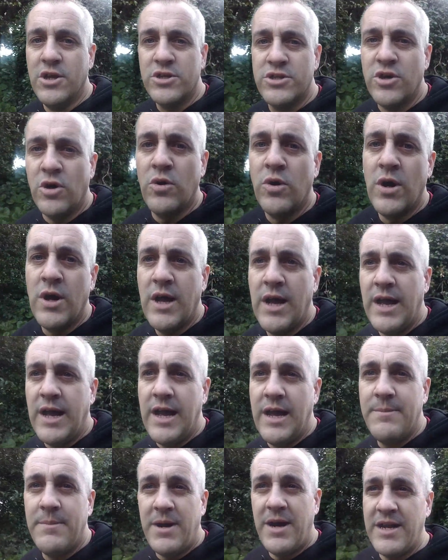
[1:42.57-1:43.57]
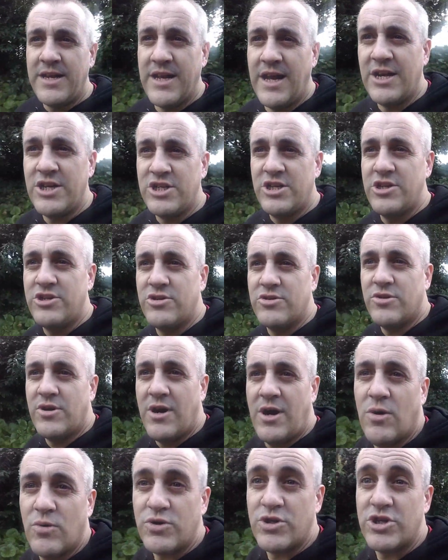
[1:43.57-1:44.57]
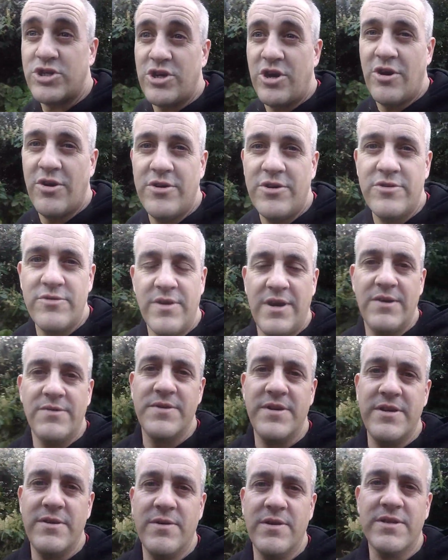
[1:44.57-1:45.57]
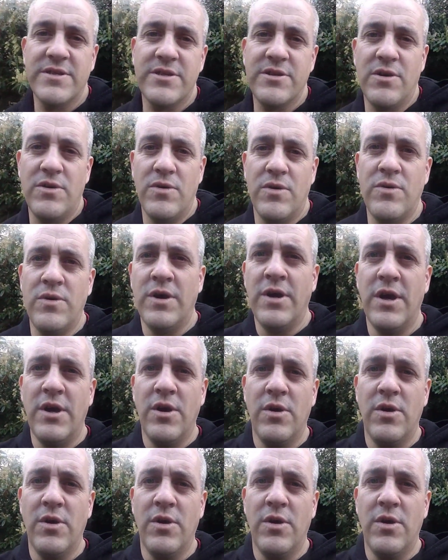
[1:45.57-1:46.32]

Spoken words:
So I actually don't know how to turn it around anyway, so